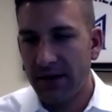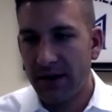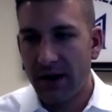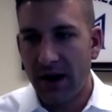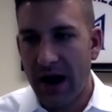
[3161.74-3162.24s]

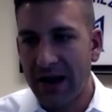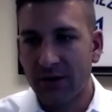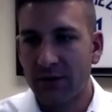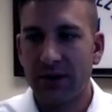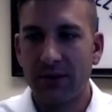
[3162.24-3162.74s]
I agree
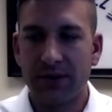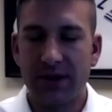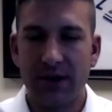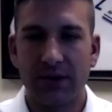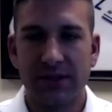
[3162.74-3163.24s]
with you.
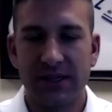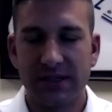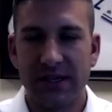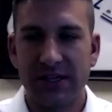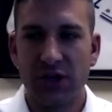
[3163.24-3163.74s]
Is
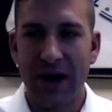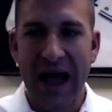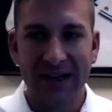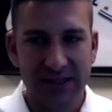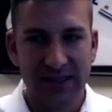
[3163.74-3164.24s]
your
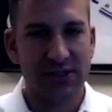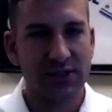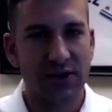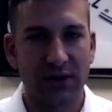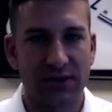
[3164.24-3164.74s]
assets
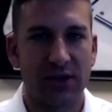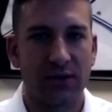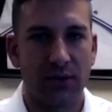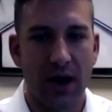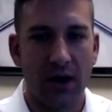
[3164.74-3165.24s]
start to
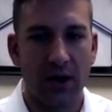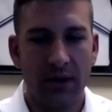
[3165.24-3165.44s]
grow,